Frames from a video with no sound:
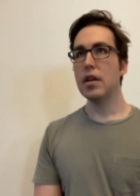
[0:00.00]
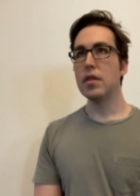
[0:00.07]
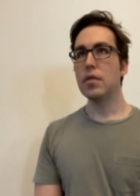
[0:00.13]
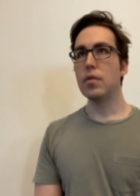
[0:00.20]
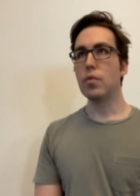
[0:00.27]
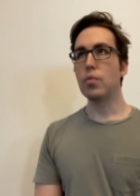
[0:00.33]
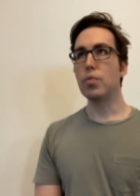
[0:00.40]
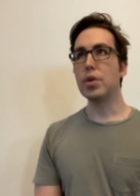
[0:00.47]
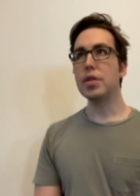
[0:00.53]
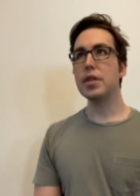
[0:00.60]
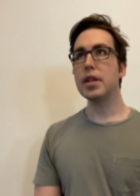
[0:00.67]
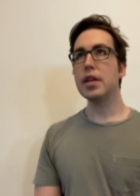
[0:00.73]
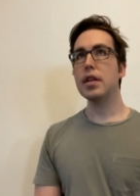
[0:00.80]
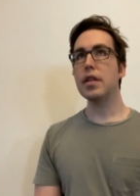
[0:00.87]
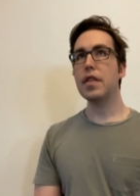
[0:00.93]

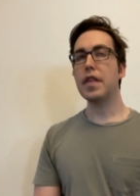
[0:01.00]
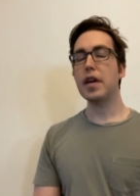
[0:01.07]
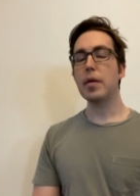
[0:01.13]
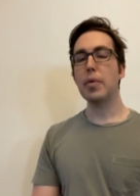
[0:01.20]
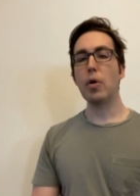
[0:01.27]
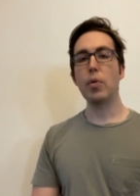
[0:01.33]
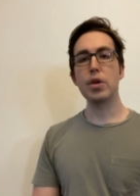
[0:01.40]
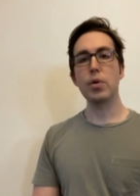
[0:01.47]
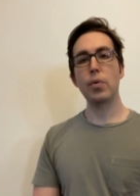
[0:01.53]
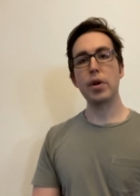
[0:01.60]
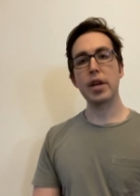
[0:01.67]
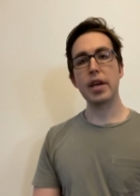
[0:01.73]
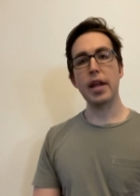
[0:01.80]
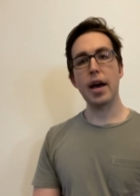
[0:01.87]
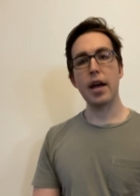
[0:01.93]
really think about what you want to
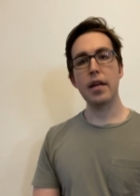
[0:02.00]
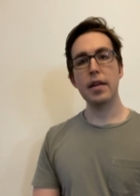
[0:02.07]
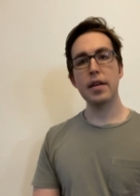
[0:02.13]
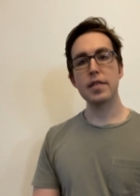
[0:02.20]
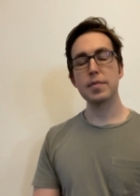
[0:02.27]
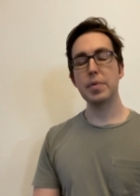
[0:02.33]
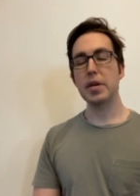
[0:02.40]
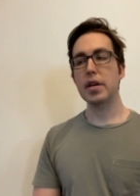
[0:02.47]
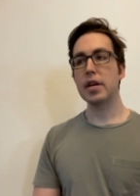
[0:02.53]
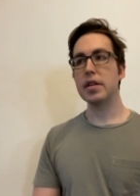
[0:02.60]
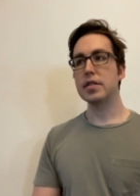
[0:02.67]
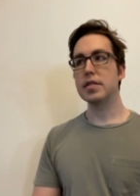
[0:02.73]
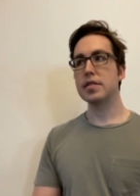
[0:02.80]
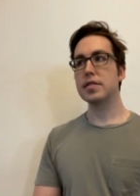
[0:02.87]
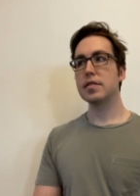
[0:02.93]
get out of this,
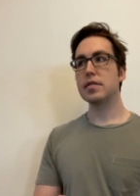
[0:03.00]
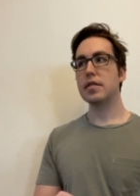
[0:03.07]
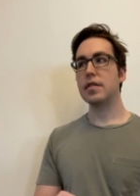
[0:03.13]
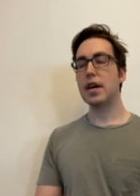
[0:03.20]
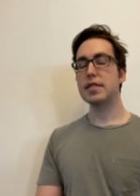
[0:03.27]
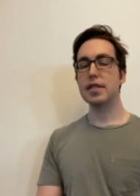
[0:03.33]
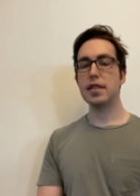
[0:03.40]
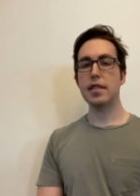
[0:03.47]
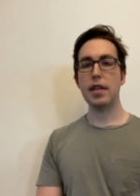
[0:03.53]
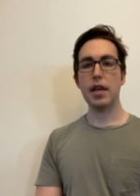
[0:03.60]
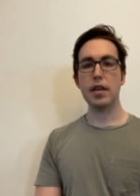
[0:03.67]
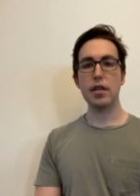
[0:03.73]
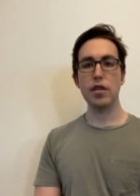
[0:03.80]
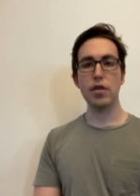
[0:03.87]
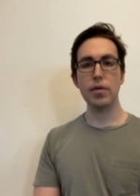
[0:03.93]
because that's the
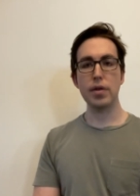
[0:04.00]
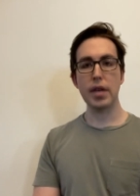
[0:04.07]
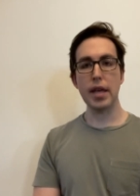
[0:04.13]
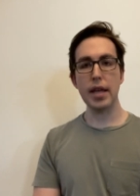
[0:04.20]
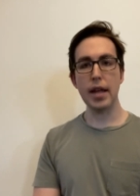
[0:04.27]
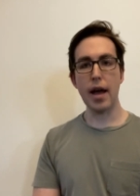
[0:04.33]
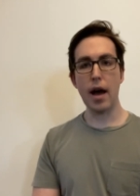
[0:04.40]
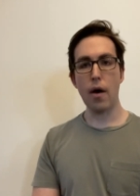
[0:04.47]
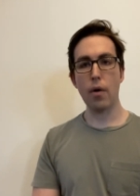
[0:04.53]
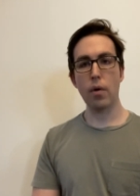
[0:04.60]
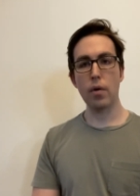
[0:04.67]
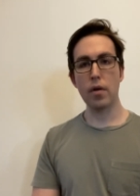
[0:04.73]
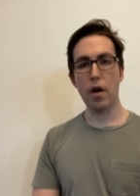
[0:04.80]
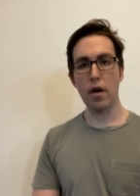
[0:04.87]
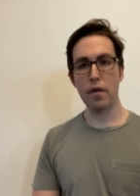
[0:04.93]
thing. You get
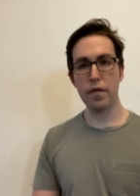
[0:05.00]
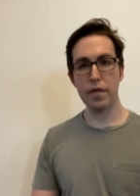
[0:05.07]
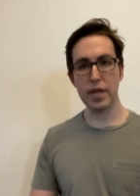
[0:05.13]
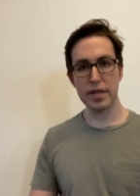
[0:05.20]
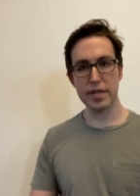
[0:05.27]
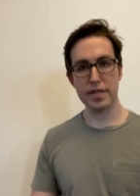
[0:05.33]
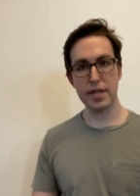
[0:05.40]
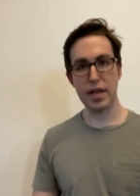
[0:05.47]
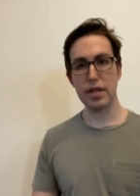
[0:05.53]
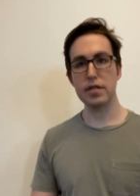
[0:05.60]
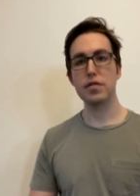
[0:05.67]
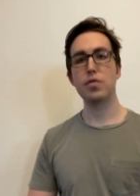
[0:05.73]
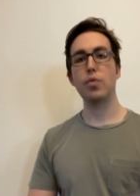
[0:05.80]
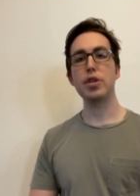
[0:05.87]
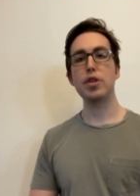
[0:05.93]
out of these
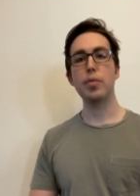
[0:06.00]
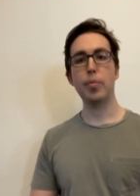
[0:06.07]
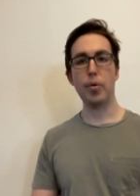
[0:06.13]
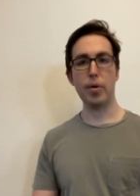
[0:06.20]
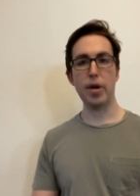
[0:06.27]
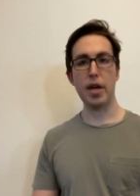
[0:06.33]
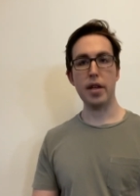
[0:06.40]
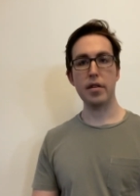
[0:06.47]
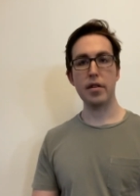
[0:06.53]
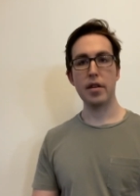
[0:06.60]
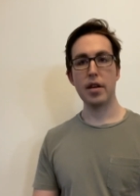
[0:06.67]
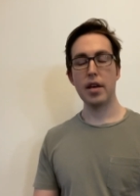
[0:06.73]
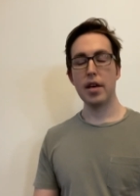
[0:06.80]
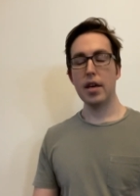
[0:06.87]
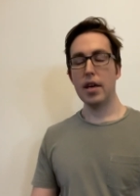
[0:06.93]
things what you put in.
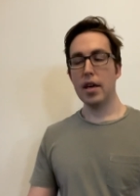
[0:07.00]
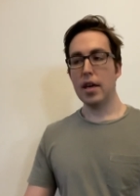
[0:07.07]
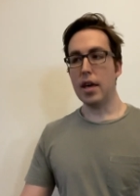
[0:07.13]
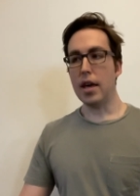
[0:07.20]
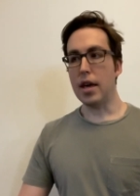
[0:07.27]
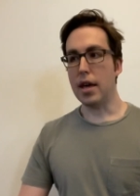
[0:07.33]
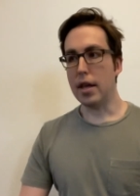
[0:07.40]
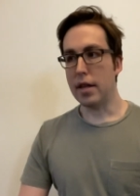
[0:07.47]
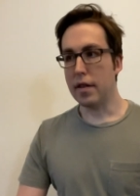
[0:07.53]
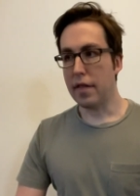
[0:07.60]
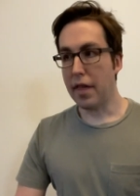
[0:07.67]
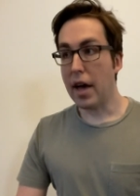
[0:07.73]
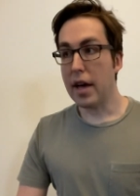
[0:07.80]
And that